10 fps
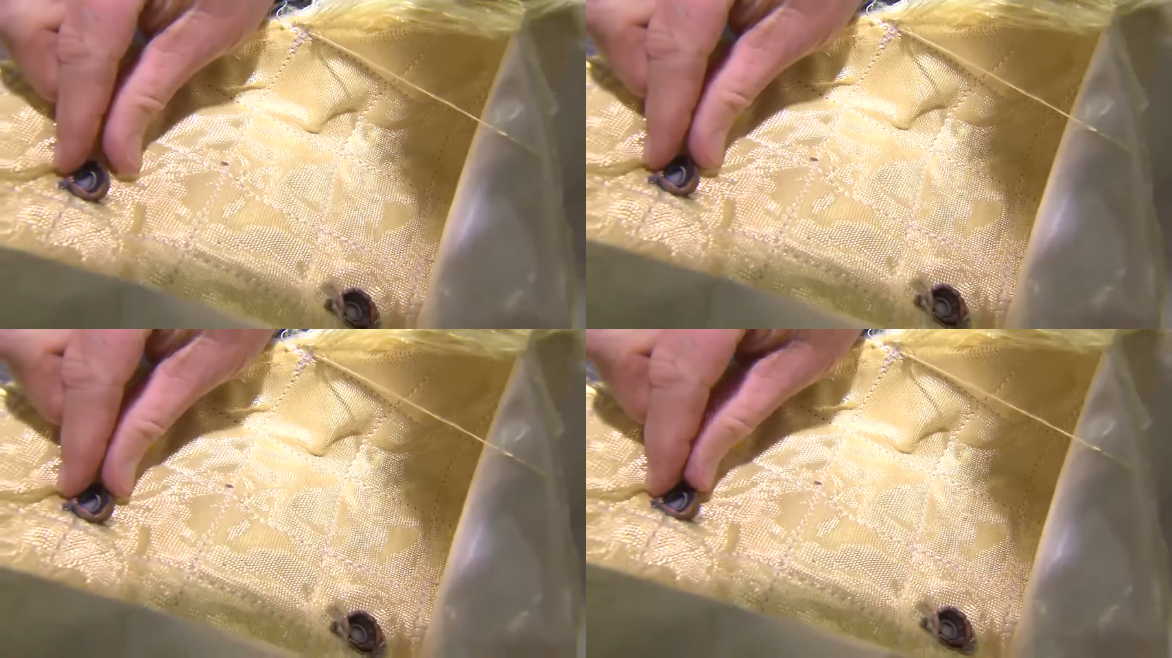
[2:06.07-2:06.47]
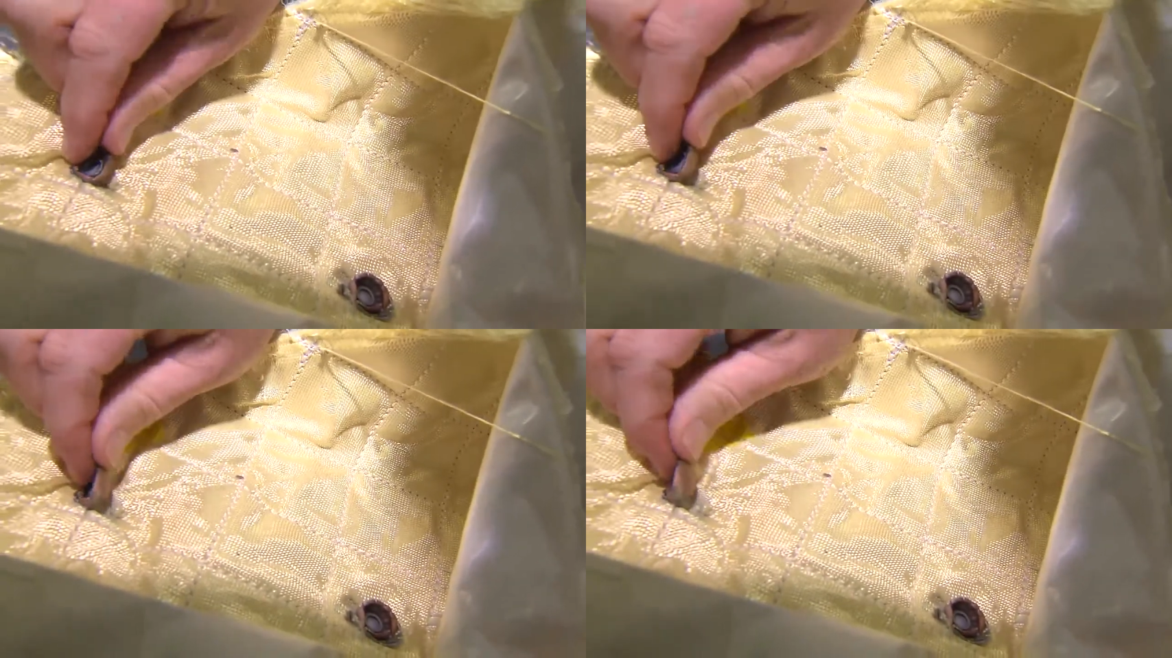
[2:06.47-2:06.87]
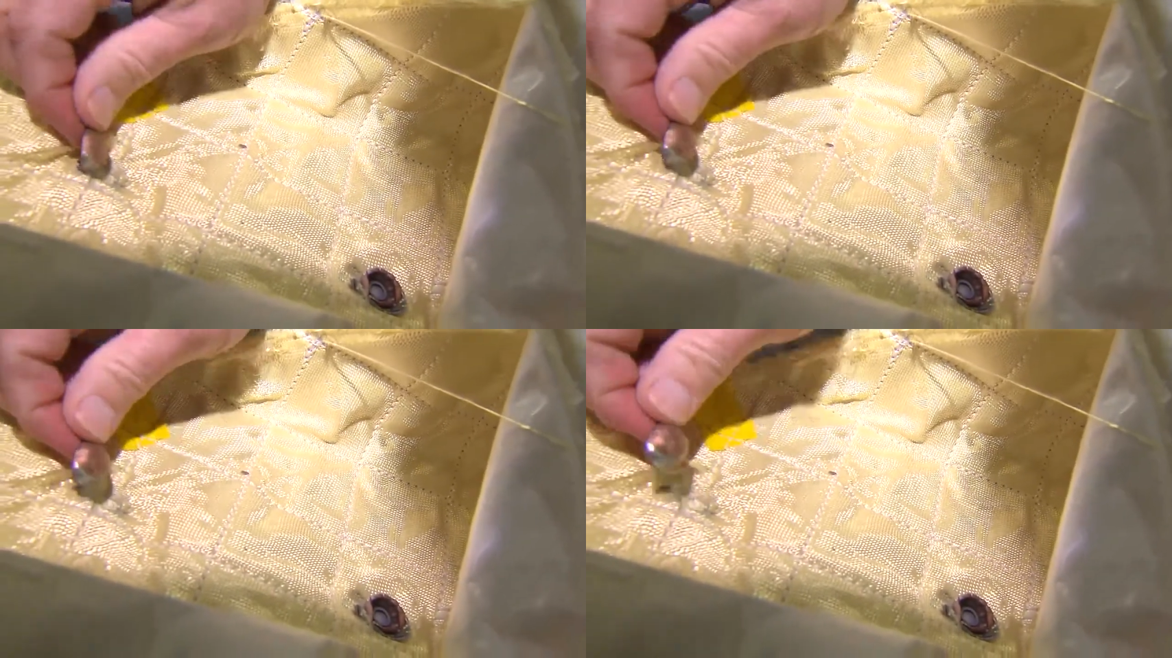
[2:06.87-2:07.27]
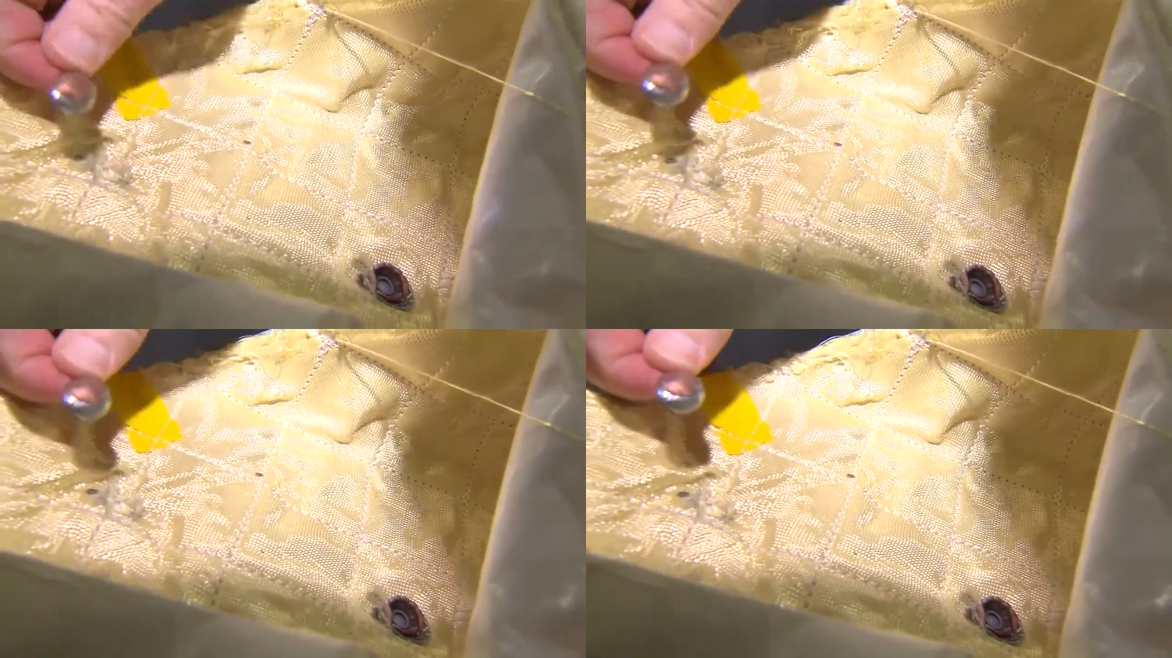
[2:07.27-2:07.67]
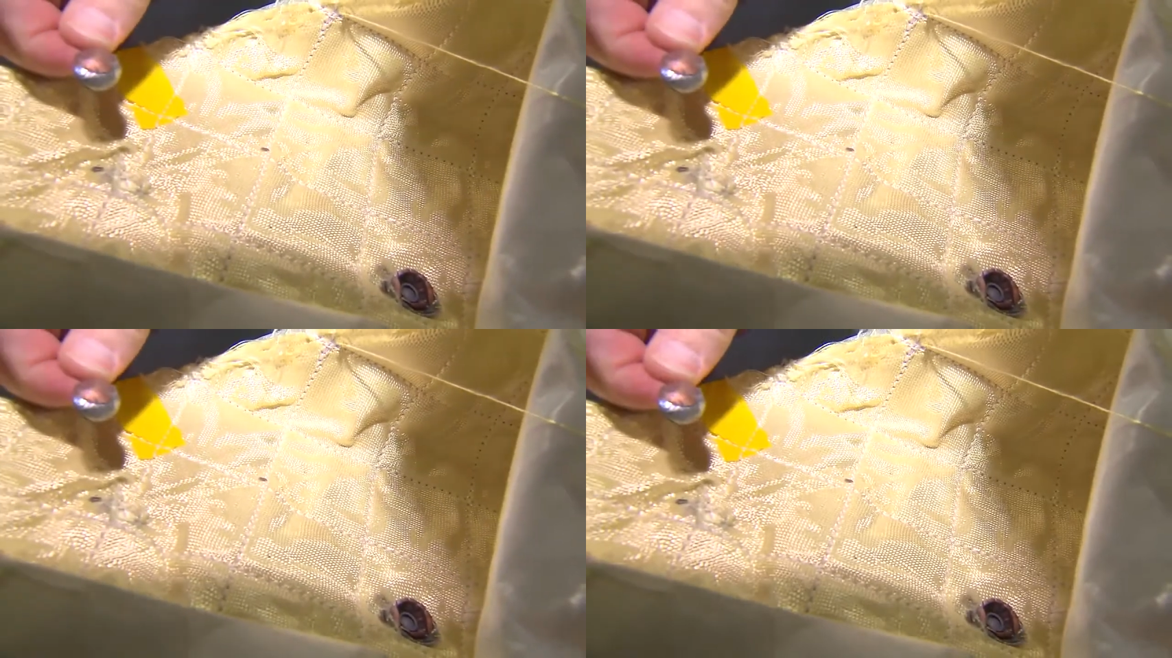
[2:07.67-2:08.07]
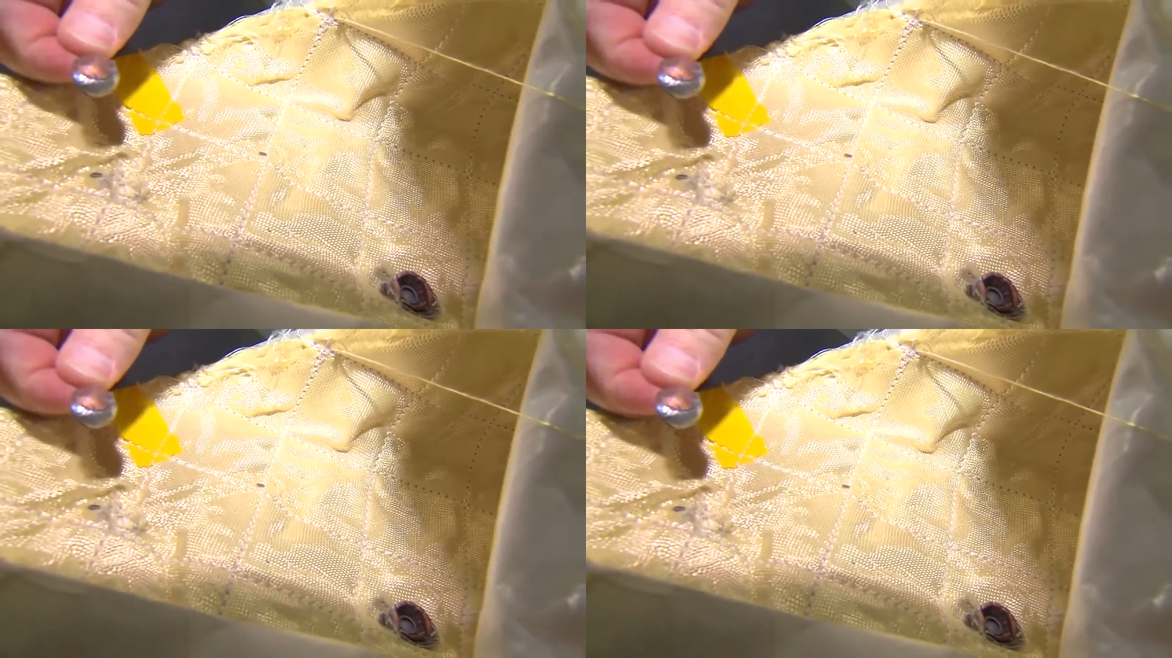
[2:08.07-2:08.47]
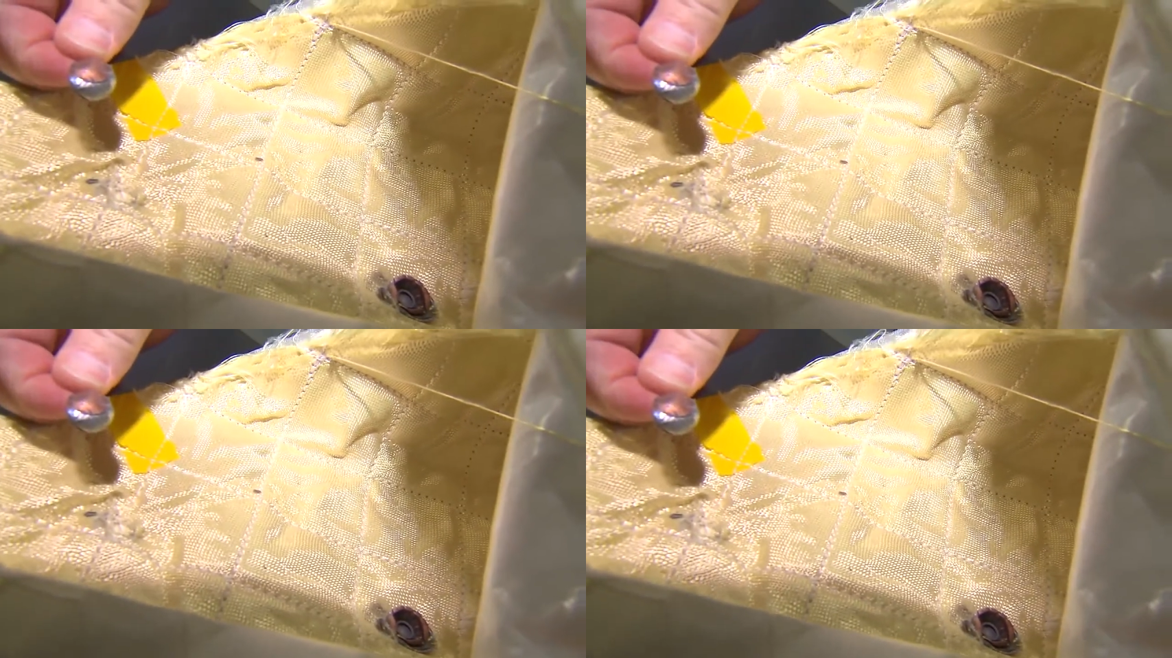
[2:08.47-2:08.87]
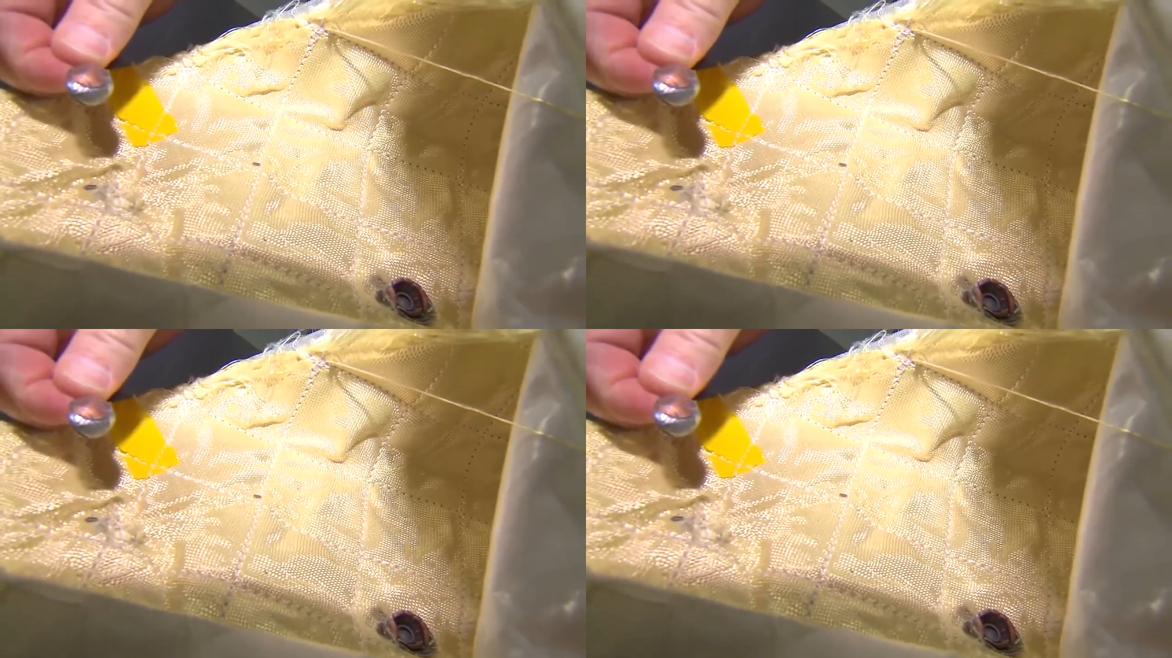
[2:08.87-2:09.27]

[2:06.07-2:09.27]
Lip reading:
(no speaker visible)